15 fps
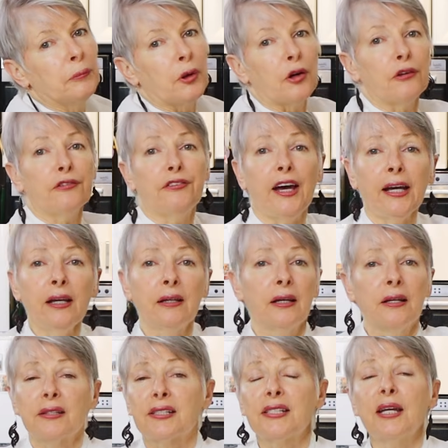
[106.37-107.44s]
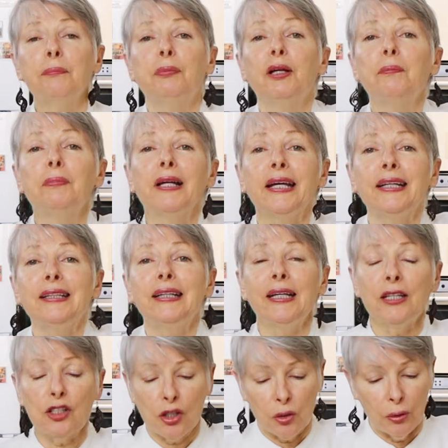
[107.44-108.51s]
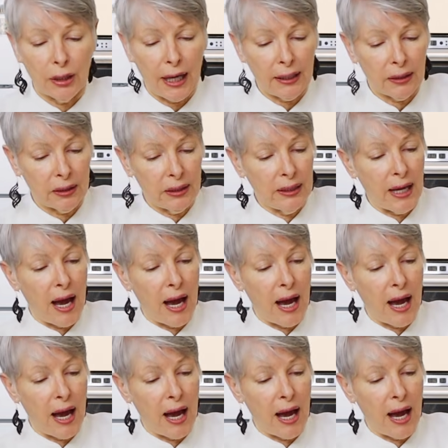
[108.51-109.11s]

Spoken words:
Perfect. Simply blending so that the